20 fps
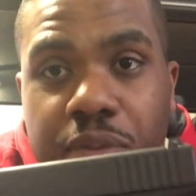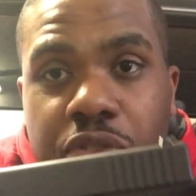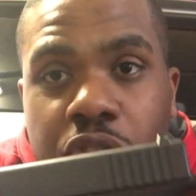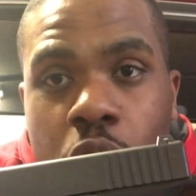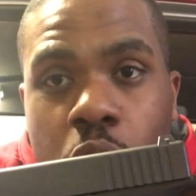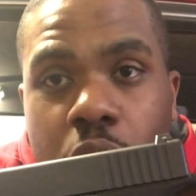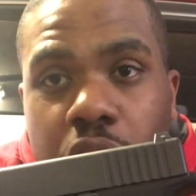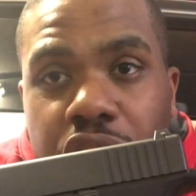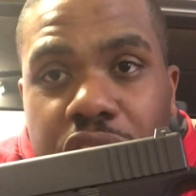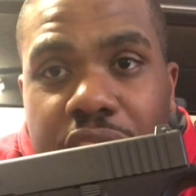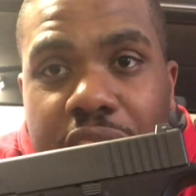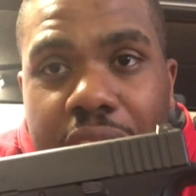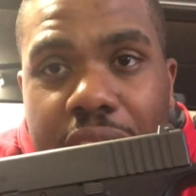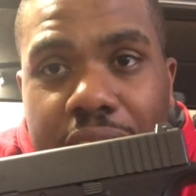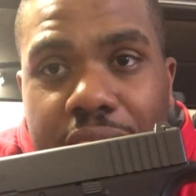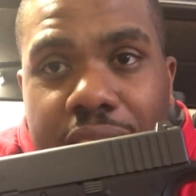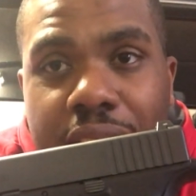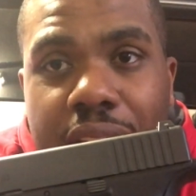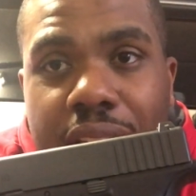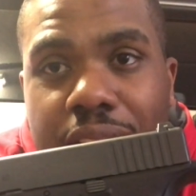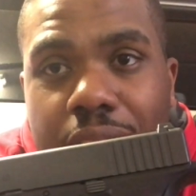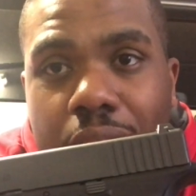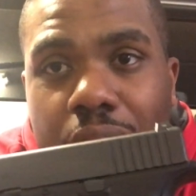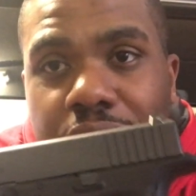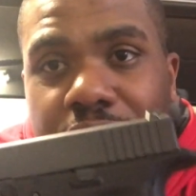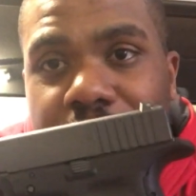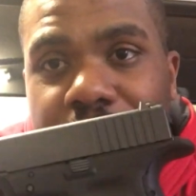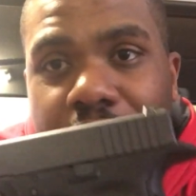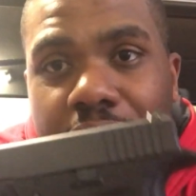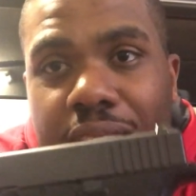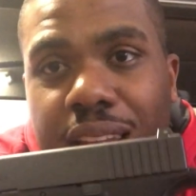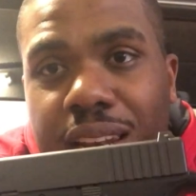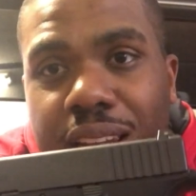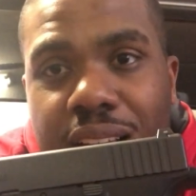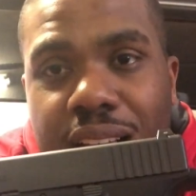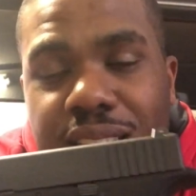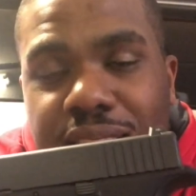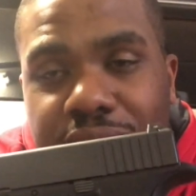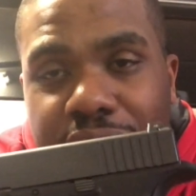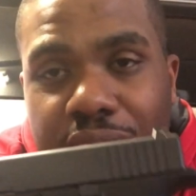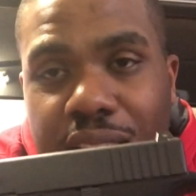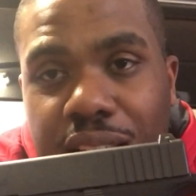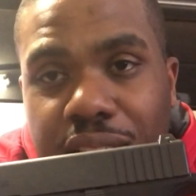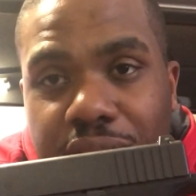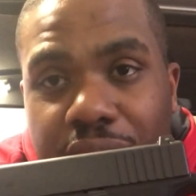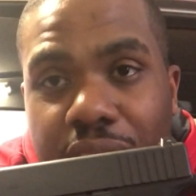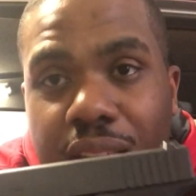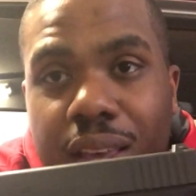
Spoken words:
$289.99.